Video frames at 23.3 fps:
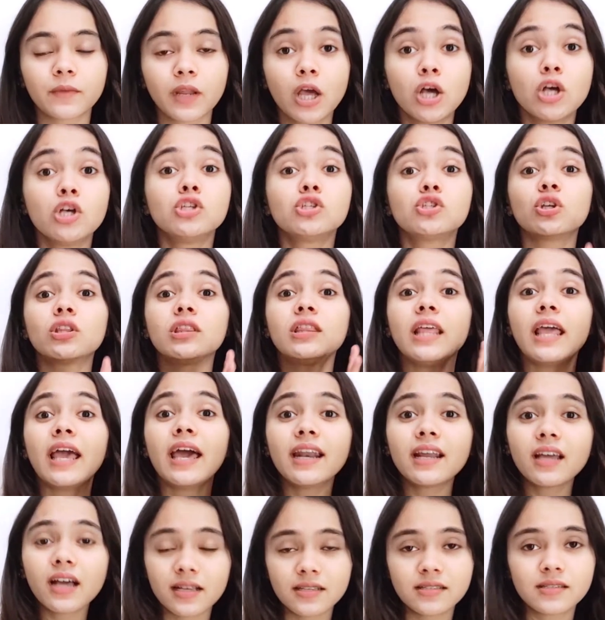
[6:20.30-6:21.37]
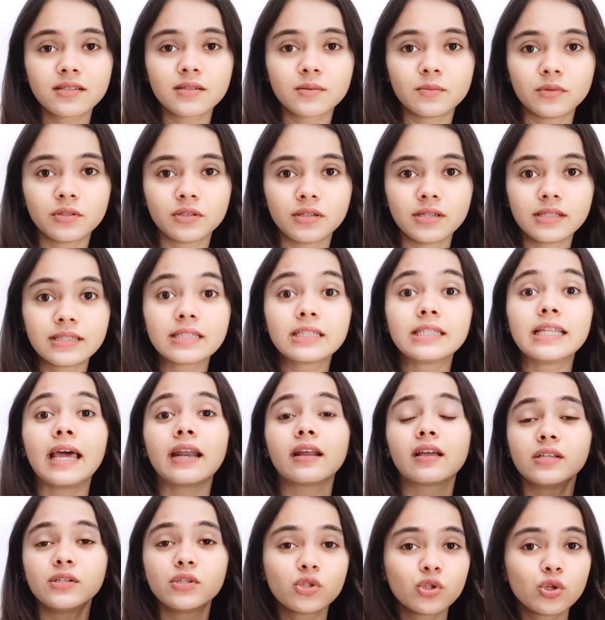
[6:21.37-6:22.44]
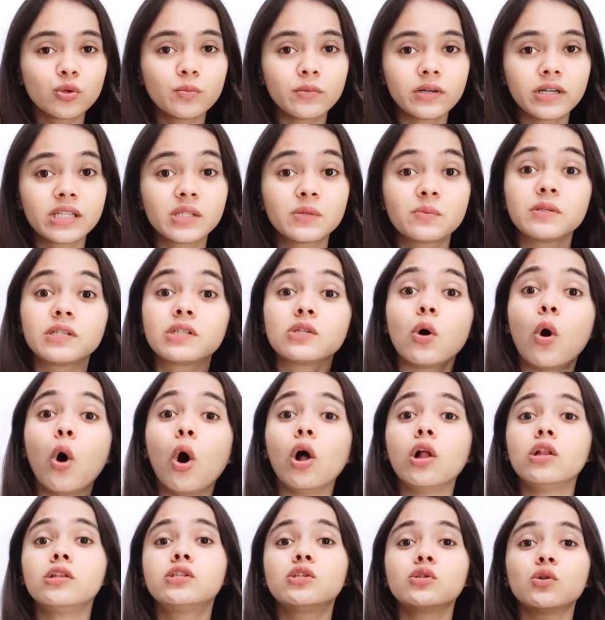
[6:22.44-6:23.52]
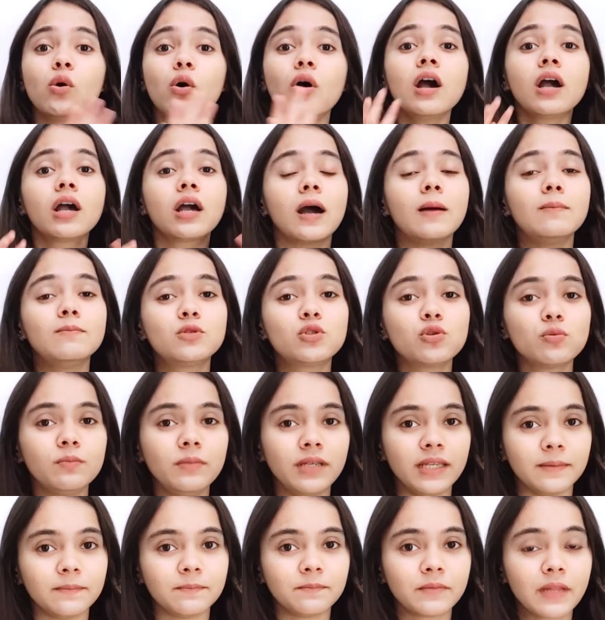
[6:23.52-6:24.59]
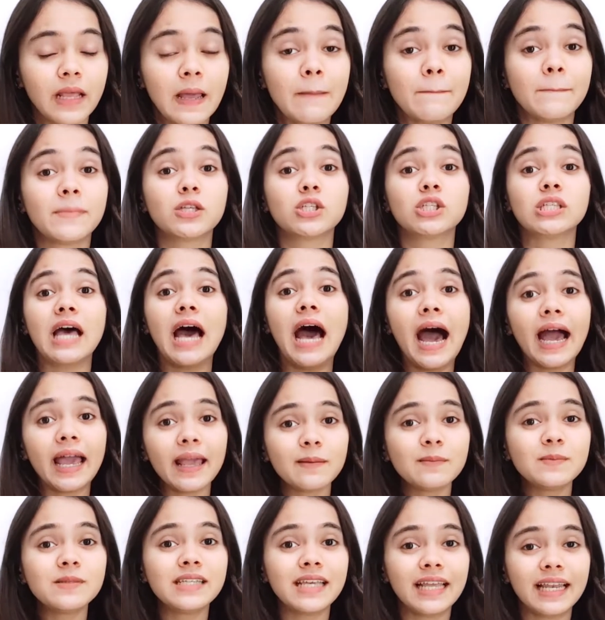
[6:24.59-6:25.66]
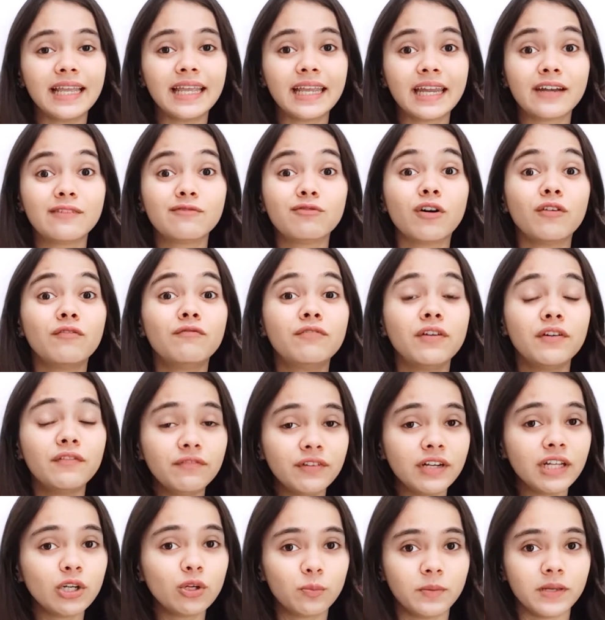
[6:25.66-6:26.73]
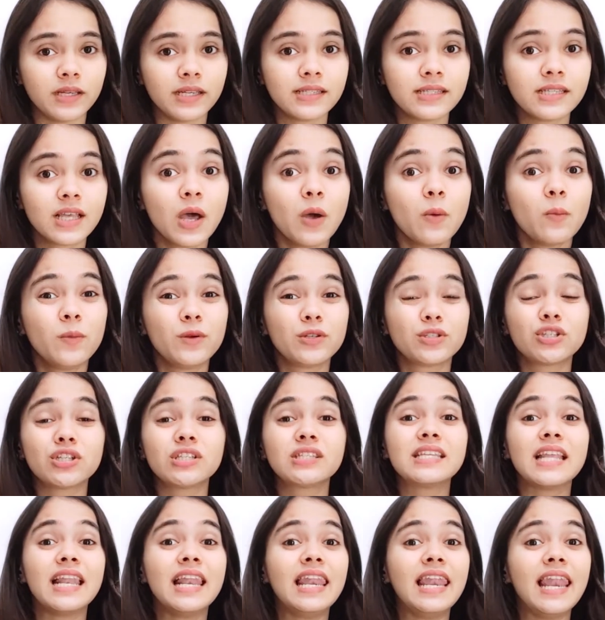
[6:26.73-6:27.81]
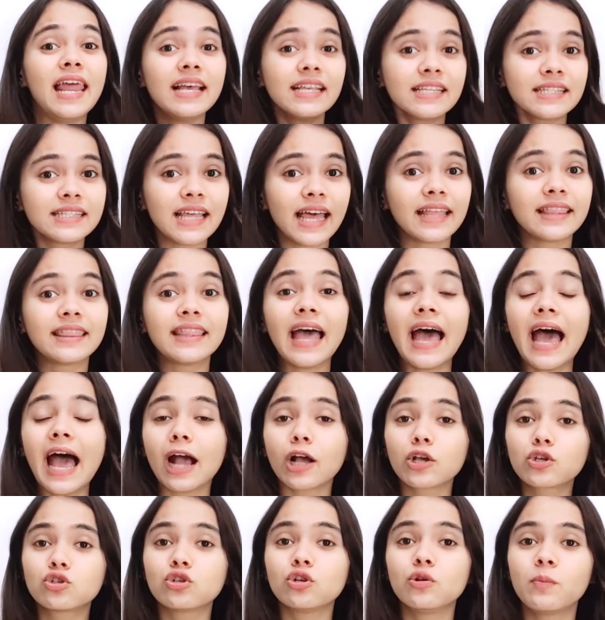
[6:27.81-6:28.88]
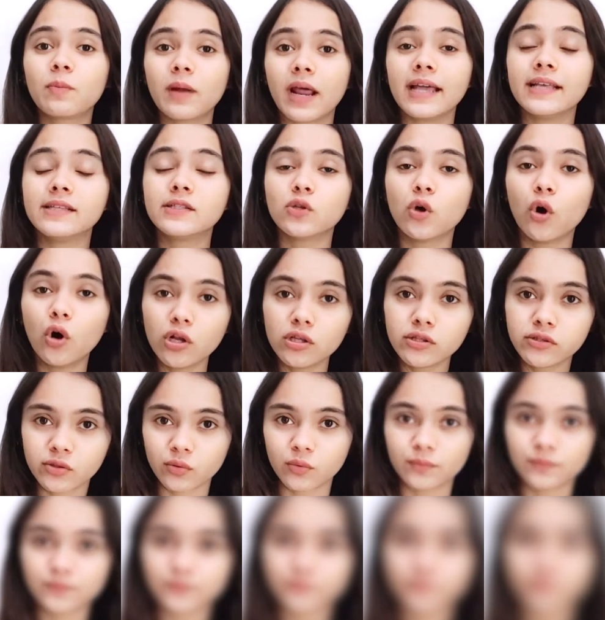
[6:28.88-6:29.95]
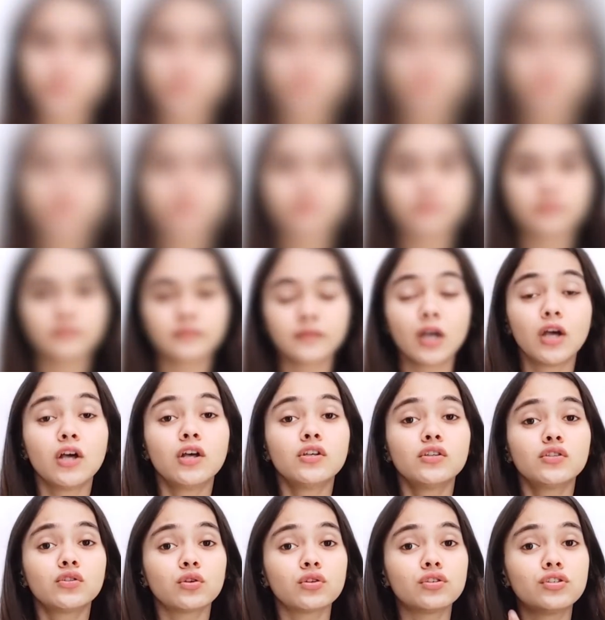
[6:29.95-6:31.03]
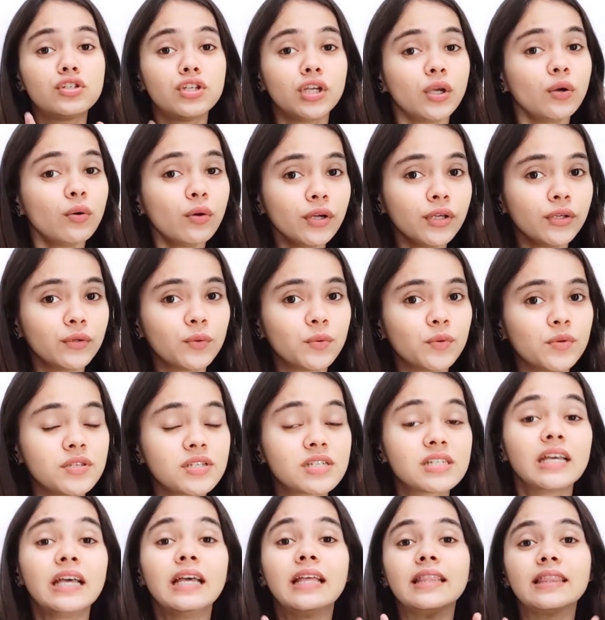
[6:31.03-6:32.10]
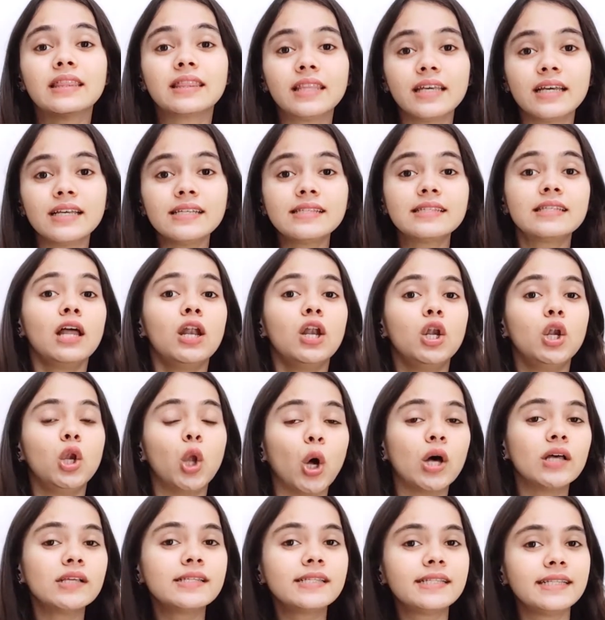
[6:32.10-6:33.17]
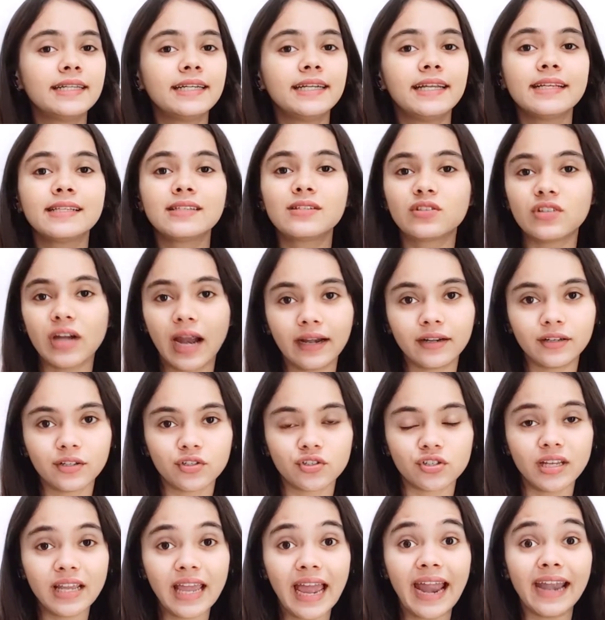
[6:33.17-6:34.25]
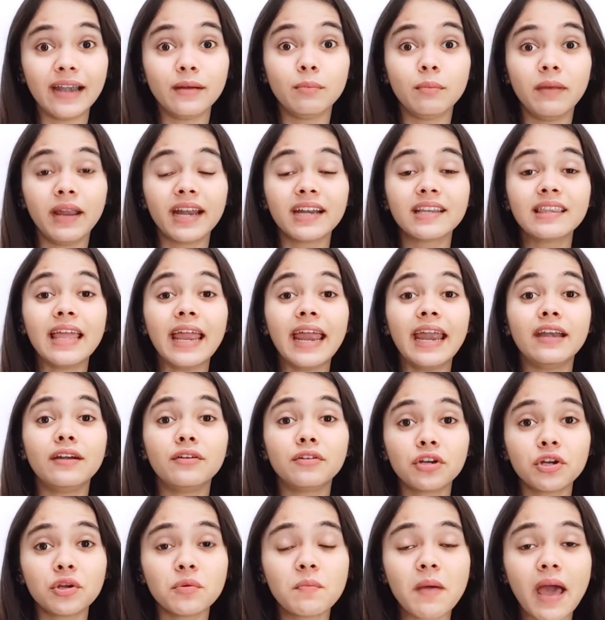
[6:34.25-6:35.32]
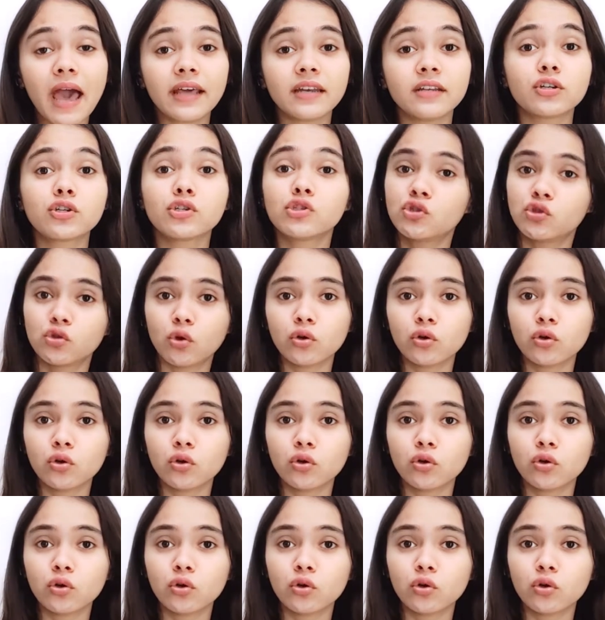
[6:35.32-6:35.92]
So their customers, their consumers will also come to me because I am selling it for 50 rupees which is less than the actual price also. So Jio used this loss leading strategy and made the entry barrier so